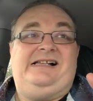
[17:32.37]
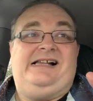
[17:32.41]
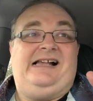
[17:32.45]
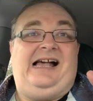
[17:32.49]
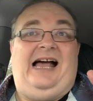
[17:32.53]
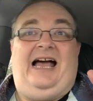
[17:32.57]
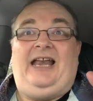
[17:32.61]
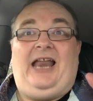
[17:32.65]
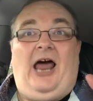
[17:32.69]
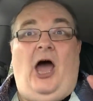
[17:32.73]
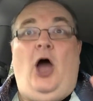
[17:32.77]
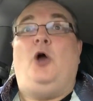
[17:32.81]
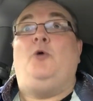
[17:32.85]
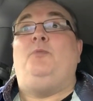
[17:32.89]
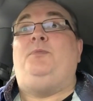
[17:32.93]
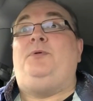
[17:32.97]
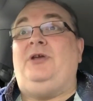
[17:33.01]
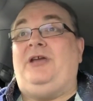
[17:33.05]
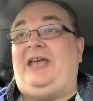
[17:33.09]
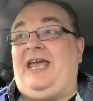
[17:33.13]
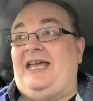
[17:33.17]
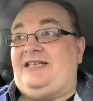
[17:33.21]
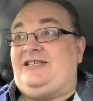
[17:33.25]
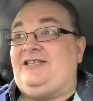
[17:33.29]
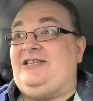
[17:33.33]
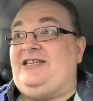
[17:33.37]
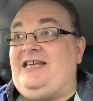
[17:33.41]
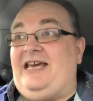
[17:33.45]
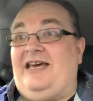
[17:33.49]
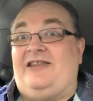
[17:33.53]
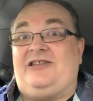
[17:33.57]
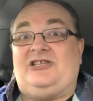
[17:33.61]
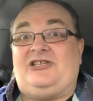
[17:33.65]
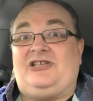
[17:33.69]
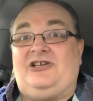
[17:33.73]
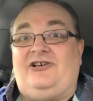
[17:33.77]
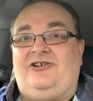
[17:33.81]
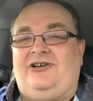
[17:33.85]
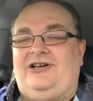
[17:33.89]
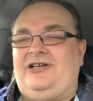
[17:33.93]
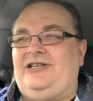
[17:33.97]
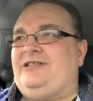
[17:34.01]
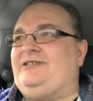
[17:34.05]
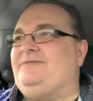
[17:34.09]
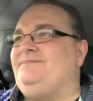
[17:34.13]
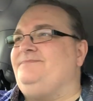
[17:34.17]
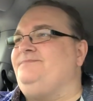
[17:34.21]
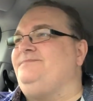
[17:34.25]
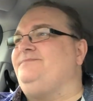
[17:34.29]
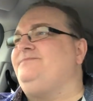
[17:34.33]
and hope you get to the other side.
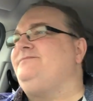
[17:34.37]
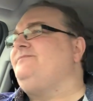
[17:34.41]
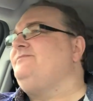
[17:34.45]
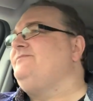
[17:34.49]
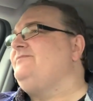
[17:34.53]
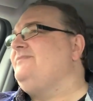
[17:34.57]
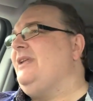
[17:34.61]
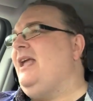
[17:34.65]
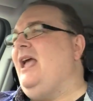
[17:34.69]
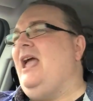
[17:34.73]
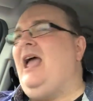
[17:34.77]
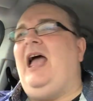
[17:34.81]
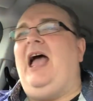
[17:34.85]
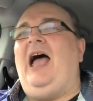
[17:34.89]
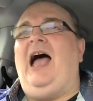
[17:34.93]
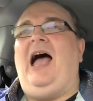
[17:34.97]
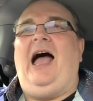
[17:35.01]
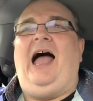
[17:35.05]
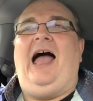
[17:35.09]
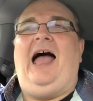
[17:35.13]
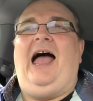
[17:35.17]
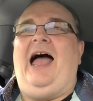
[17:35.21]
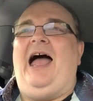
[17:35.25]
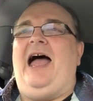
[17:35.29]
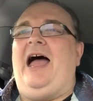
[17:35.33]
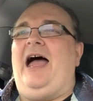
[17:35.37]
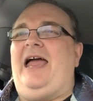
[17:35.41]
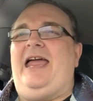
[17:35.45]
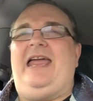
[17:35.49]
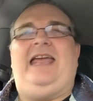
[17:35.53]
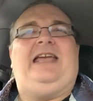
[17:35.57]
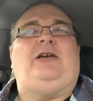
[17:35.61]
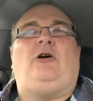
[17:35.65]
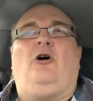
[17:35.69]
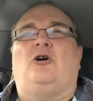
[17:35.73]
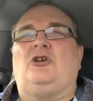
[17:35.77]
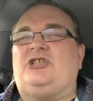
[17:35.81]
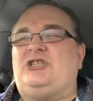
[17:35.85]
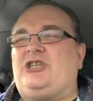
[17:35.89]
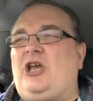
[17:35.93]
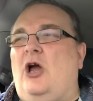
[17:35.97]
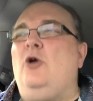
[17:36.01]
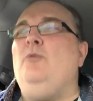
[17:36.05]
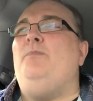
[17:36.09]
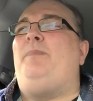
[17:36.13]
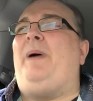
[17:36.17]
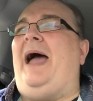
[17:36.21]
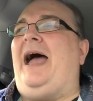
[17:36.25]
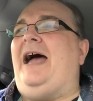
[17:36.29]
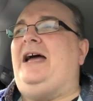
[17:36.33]
It got so
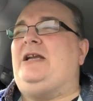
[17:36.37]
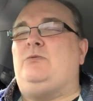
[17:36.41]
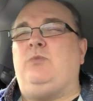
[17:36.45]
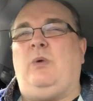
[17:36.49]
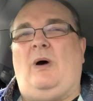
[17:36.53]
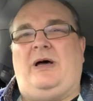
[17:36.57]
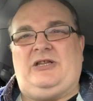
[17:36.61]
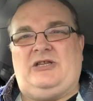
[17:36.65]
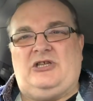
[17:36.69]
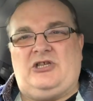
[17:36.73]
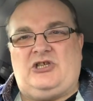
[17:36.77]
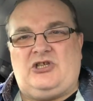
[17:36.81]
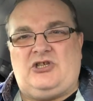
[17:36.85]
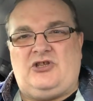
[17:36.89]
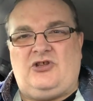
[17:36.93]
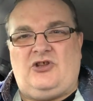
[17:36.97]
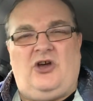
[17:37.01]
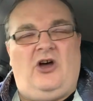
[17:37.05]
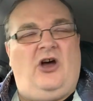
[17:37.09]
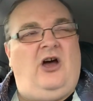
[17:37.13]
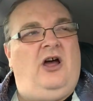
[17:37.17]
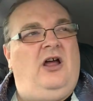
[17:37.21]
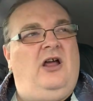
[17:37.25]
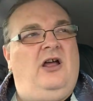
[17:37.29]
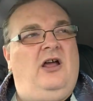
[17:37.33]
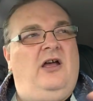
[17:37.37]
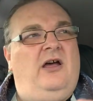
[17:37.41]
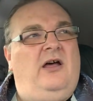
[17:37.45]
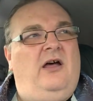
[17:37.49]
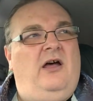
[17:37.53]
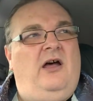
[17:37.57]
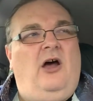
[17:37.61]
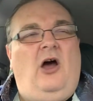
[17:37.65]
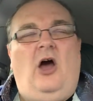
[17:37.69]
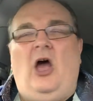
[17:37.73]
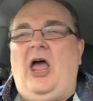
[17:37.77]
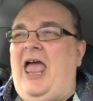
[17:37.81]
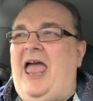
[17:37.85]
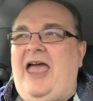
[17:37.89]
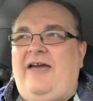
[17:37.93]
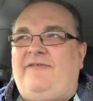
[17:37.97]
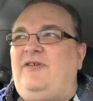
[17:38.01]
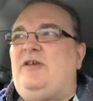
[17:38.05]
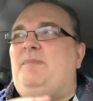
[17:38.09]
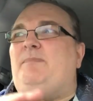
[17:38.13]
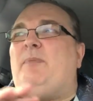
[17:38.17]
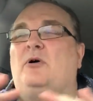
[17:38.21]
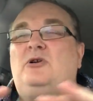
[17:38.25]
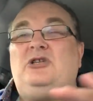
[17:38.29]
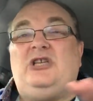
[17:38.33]
bad once that
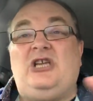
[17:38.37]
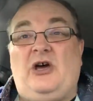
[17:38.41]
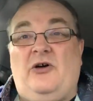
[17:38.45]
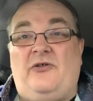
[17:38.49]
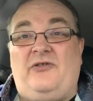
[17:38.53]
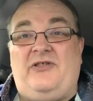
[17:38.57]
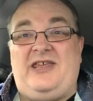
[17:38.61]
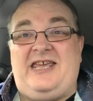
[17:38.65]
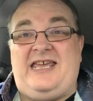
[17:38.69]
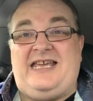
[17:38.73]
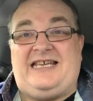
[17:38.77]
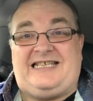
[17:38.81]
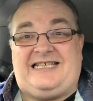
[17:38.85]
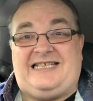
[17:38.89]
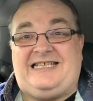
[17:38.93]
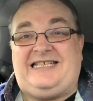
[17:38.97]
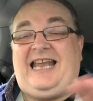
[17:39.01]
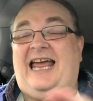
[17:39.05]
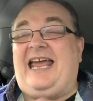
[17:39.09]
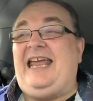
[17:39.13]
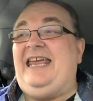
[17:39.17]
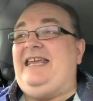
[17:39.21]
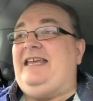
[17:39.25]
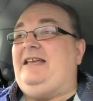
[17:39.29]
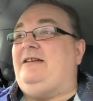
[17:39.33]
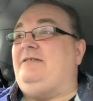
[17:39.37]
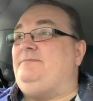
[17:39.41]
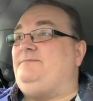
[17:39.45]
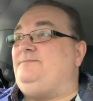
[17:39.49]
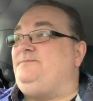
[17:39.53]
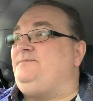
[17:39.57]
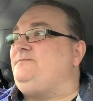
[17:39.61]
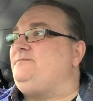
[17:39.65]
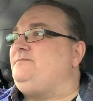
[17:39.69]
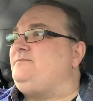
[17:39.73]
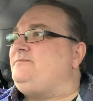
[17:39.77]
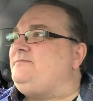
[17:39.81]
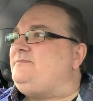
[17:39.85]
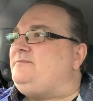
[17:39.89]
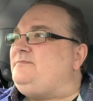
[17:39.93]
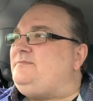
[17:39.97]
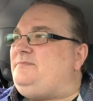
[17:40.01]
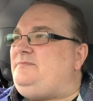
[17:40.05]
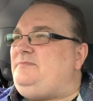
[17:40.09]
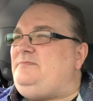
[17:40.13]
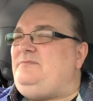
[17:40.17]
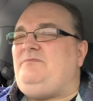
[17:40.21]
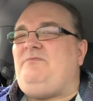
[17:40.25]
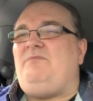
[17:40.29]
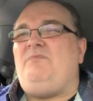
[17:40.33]
everybody on the estate,
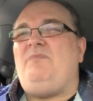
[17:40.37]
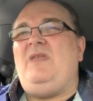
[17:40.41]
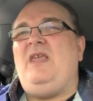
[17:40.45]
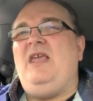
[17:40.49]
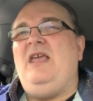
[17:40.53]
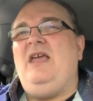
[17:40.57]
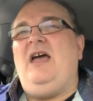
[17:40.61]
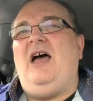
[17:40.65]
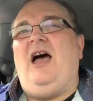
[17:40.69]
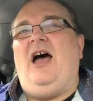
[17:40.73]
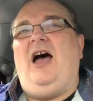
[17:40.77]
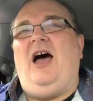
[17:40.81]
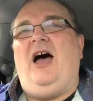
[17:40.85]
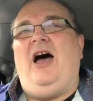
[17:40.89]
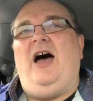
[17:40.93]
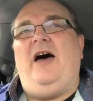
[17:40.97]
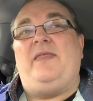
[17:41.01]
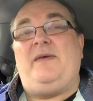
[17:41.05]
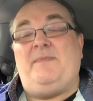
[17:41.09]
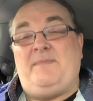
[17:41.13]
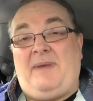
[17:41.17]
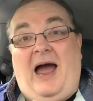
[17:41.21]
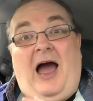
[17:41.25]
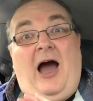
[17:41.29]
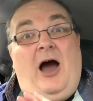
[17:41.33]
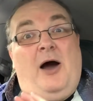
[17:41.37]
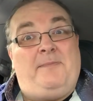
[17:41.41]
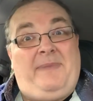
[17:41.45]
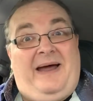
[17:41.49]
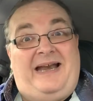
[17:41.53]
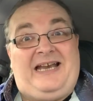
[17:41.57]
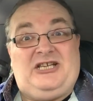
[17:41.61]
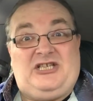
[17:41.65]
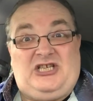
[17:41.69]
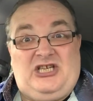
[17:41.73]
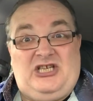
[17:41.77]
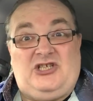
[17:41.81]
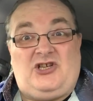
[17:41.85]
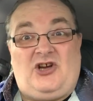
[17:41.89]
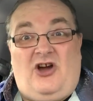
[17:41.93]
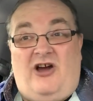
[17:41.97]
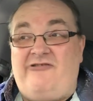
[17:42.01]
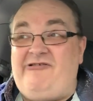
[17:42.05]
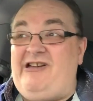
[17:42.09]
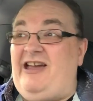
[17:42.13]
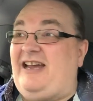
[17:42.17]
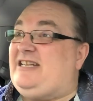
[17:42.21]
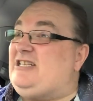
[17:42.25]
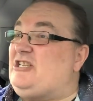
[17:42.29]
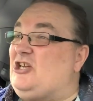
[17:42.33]
our managing
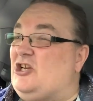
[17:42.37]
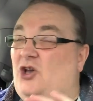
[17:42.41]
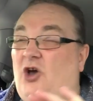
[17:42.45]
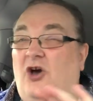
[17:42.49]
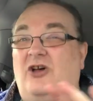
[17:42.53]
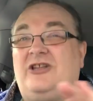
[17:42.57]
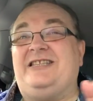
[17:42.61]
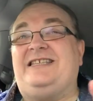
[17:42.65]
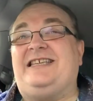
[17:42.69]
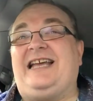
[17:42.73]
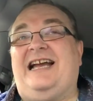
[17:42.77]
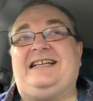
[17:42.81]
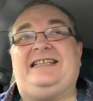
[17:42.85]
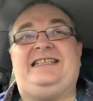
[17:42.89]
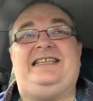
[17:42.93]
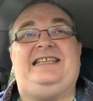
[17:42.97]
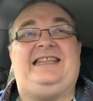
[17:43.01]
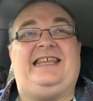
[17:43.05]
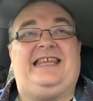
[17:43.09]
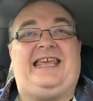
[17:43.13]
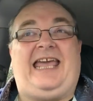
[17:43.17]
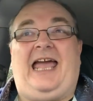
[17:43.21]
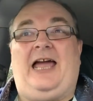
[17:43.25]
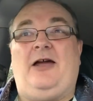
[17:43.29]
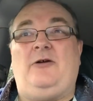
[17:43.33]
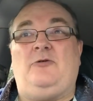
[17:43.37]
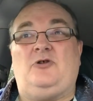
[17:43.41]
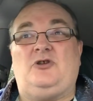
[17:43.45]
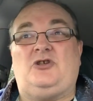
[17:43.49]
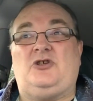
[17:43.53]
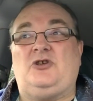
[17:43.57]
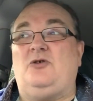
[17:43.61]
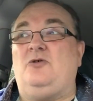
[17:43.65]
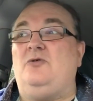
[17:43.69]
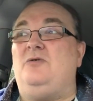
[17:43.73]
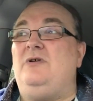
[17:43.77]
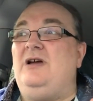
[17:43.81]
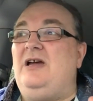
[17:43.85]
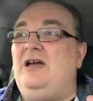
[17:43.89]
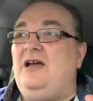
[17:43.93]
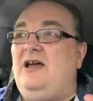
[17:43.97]
director contacted the council